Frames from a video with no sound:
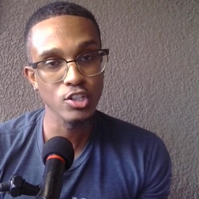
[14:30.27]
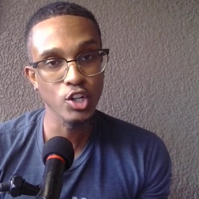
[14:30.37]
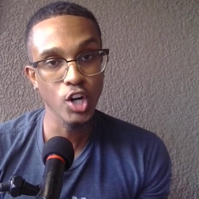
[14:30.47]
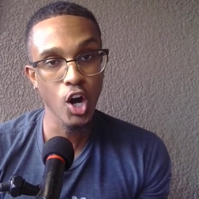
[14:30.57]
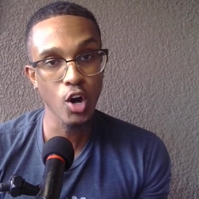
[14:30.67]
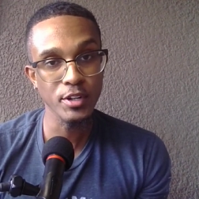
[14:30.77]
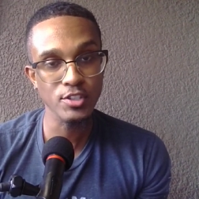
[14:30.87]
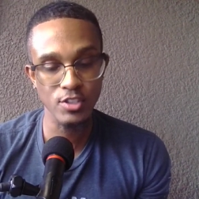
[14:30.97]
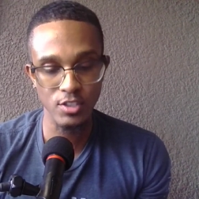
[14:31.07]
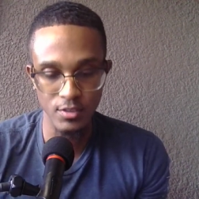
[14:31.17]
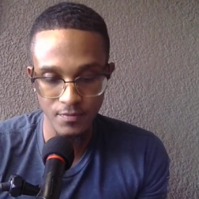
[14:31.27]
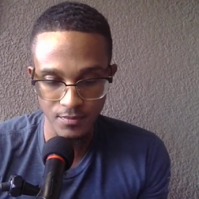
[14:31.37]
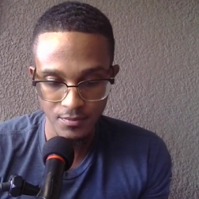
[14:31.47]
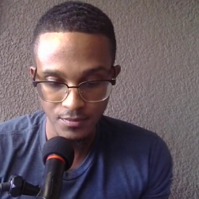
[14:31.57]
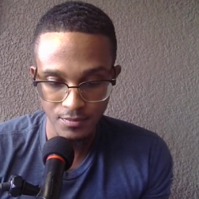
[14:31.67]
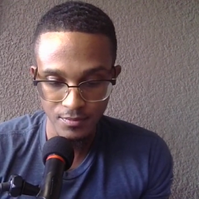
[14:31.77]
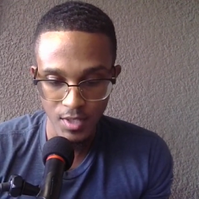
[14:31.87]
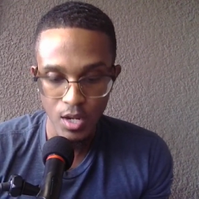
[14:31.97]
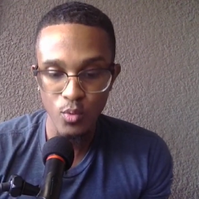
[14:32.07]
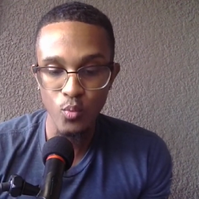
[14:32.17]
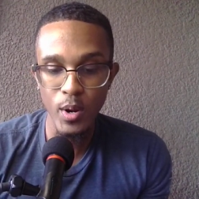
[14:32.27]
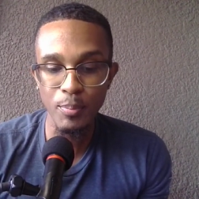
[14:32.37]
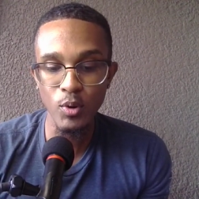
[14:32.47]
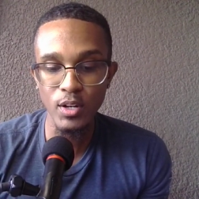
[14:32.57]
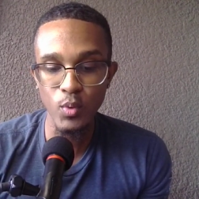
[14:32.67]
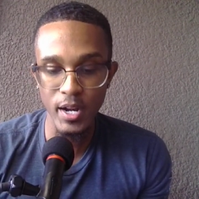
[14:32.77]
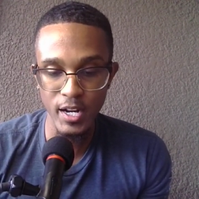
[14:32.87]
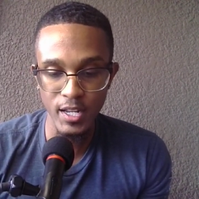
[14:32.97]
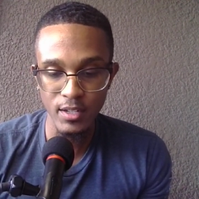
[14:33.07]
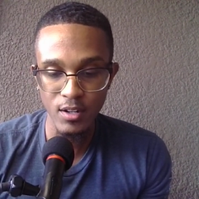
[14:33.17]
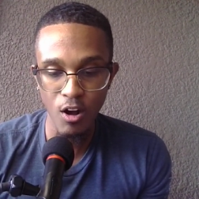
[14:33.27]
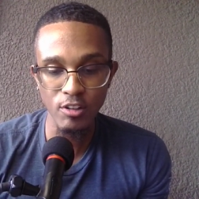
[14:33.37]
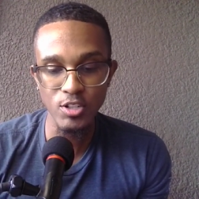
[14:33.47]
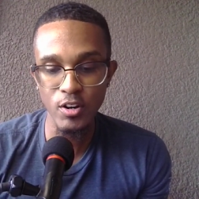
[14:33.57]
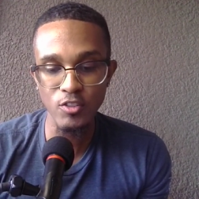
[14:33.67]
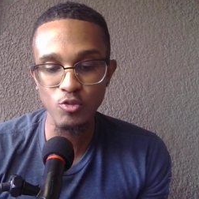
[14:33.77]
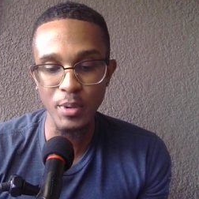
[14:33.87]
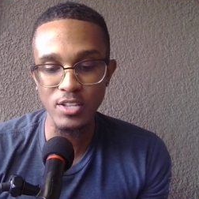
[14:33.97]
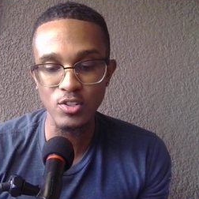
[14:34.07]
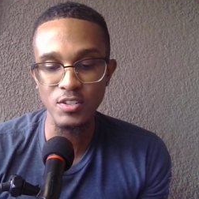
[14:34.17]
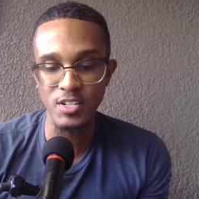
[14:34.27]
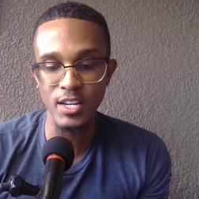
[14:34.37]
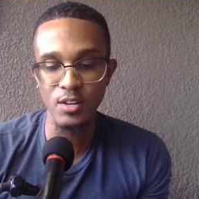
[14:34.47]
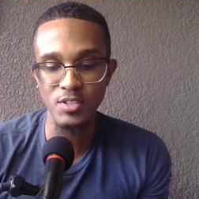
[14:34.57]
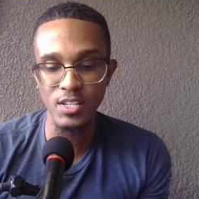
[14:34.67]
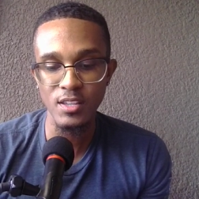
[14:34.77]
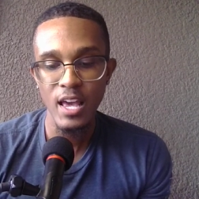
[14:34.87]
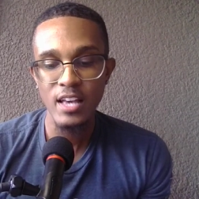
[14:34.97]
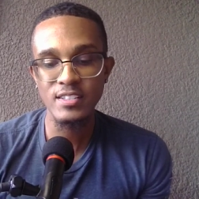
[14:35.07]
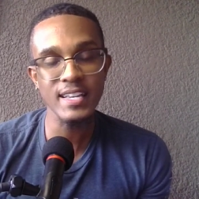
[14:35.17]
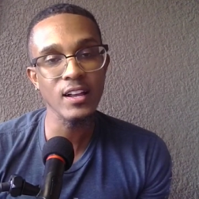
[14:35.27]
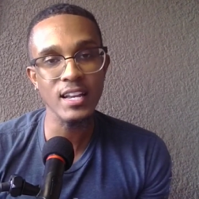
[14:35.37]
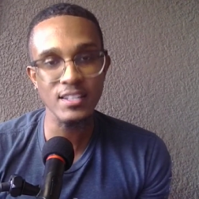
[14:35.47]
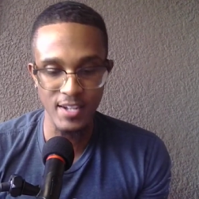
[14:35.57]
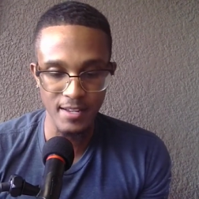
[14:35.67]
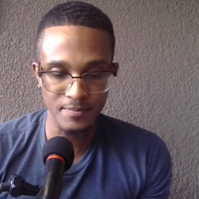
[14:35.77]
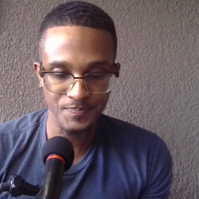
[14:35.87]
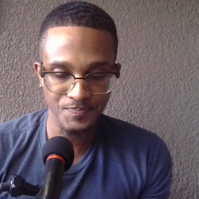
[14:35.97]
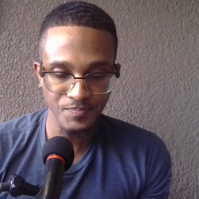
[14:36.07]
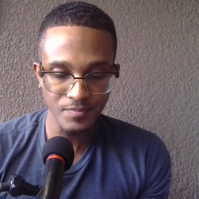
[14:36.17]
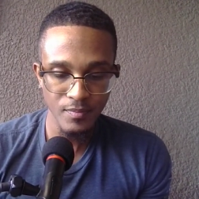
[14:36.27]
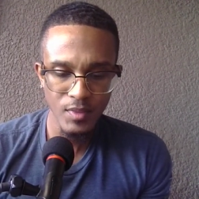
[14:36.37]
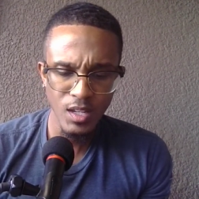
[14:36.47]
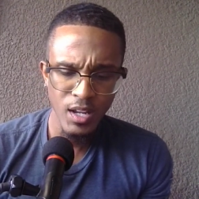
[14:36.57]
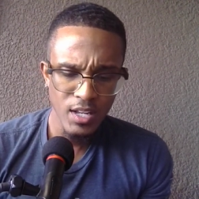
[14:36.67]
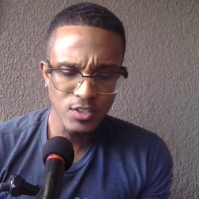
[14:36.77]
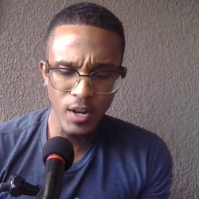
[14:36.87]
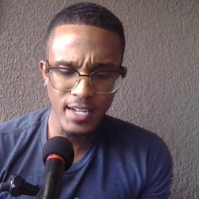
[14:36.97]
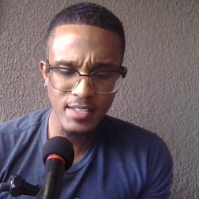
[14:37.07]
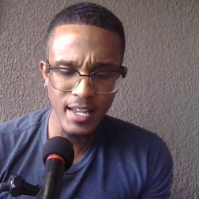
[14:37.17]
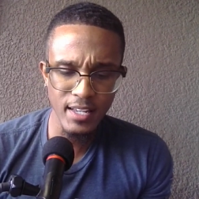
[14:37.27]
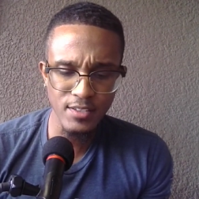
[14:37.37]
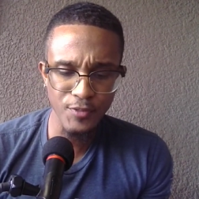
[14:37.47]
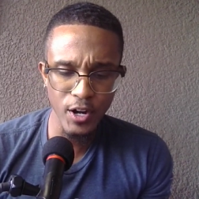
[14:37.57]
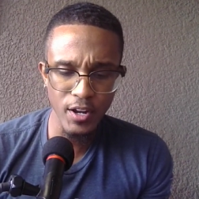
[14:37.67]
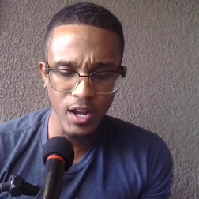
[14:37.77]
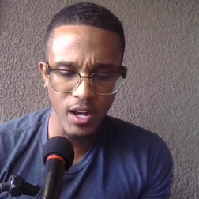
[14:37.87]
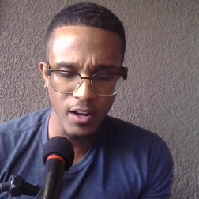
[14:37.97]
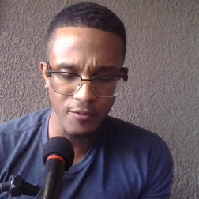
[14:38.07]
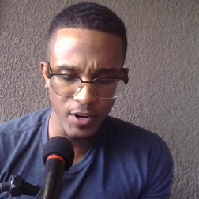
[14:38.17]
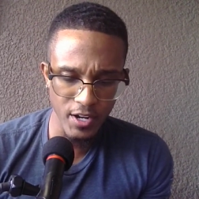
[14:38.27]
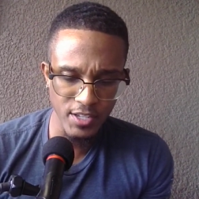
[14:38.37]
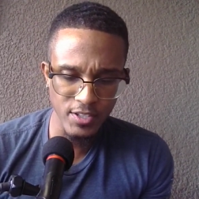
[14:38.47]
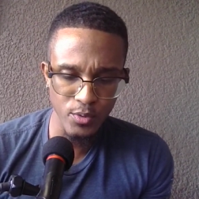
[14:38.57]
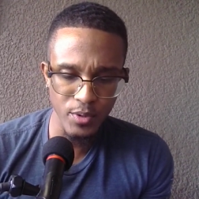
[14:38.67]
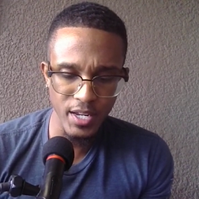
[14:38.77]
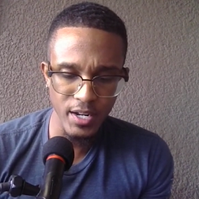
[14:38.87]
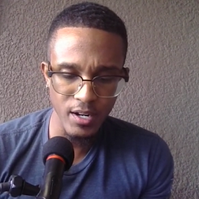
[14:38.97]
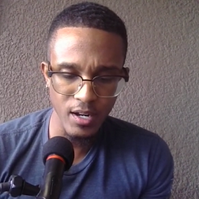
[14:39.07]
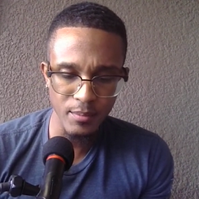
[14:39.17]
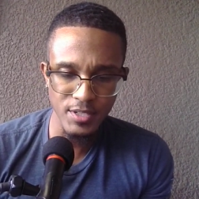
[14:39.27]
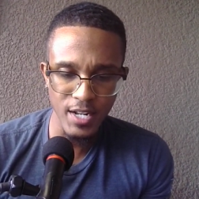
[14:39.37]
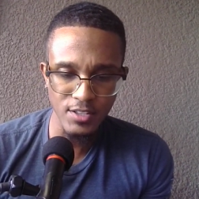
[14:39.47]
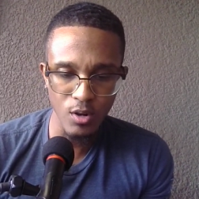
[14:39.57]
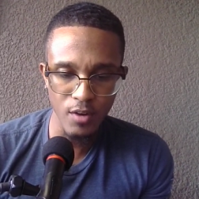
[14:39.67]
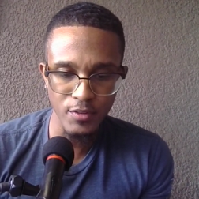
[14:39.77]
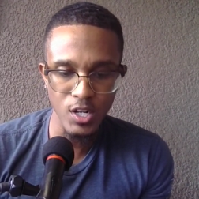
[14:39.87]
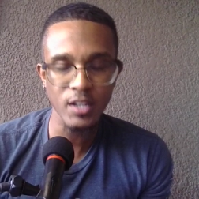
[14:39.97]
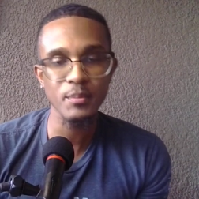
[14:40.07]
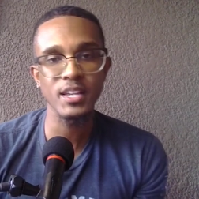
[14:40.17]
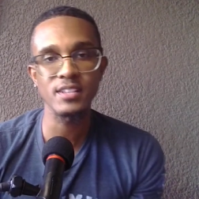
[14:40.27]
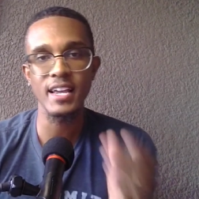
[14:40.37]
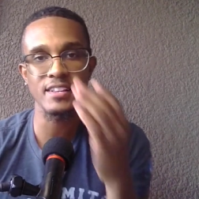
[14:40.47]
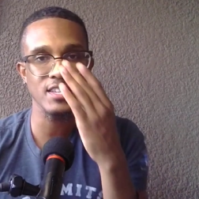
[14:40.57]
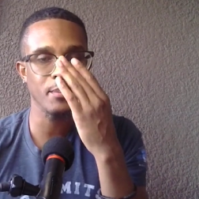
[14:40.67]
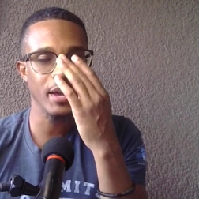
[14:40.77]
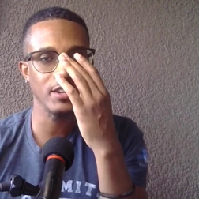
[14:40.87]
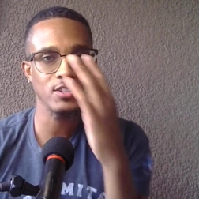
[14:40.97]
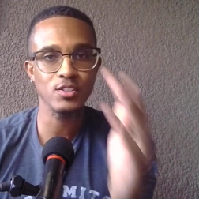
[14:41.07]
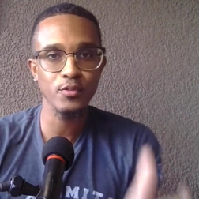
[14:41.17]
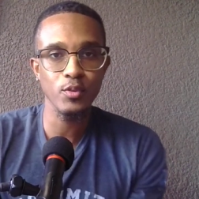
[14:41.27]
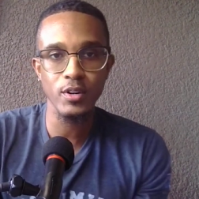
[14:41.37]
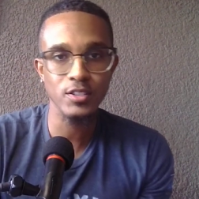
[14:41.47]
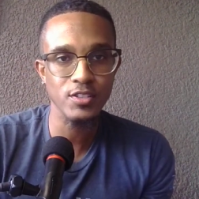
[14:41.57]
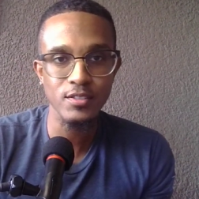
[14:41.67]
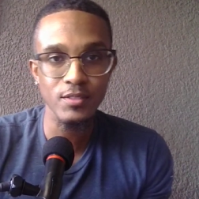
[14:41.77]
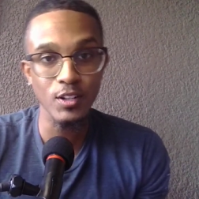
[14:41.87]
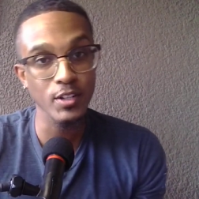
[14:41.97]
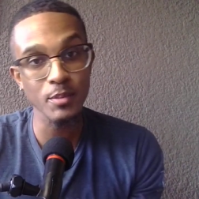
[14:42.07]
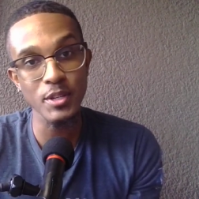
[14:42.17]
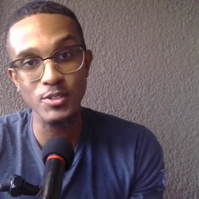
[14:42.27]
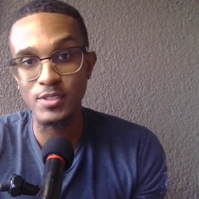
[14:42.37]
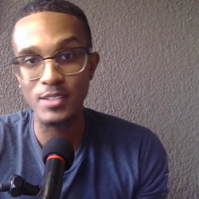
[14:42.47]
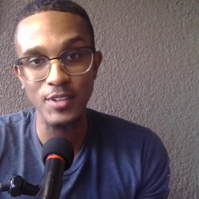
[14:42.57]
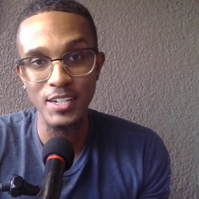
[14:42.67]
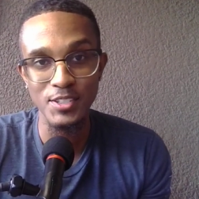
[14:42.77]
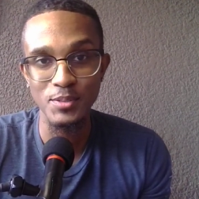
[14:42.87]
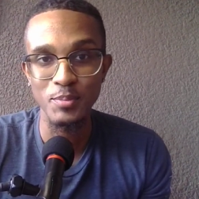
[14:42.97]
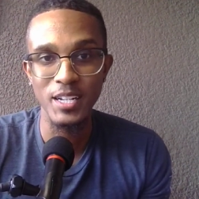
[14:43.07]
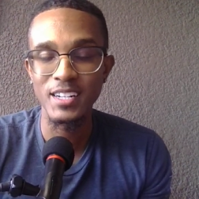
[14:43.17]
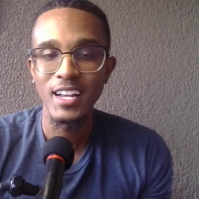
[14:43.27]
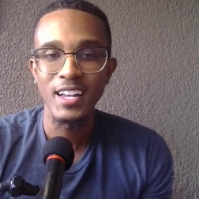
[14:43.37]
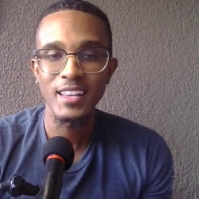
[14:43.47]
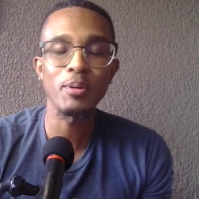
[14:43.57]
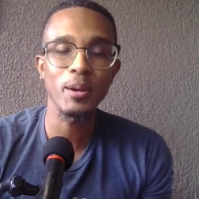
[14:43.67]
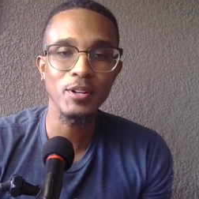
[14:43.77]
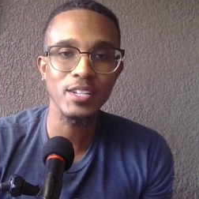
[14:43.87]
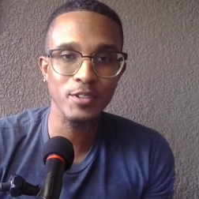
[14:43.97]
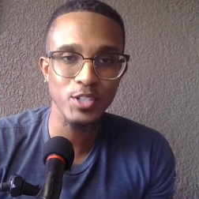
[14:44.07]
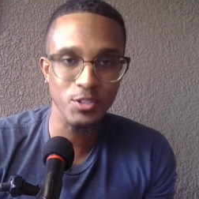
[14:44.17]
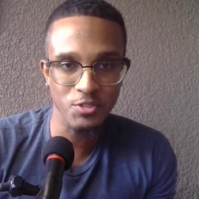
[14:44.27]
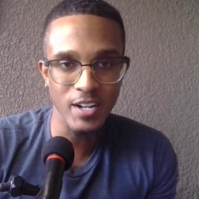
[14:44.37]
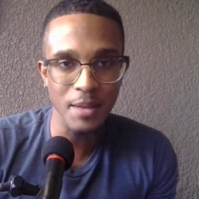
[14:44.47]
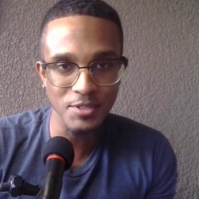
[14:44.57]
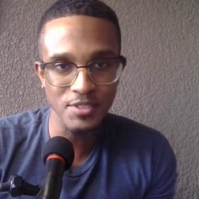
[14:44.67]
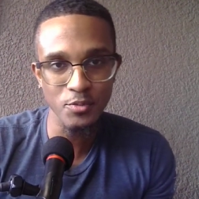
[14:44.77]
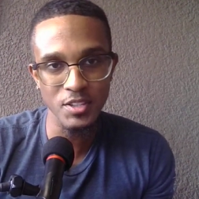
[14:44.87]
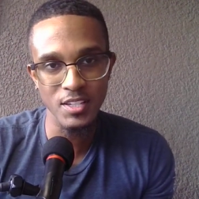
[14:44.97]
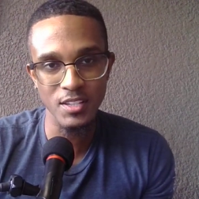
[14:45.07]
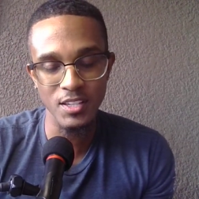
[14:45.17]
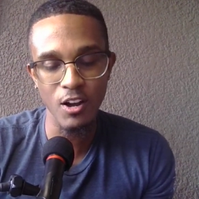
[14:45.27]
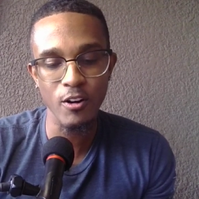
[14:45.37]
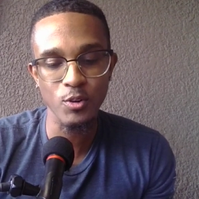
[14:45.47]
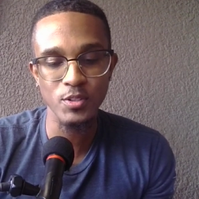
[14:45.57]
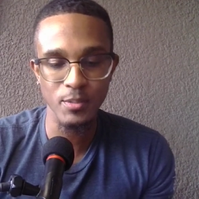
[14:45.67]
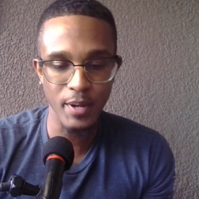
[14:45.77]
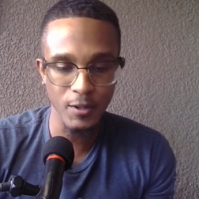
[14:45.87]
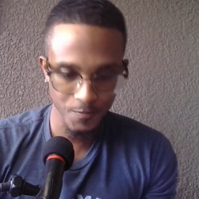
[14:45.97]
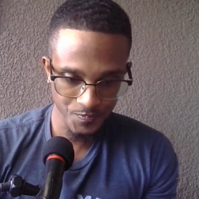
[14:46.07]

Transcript: currency. Ripple liquidity, alternatives based on DLT, CLSnet. So like I said, it's very uh, very easy to read. Um, it's not too long of a document. It's 18 pages, so if you want to just look at the pictures, that's fine too. But they pretty much give a general synopsis of what the, the article is about.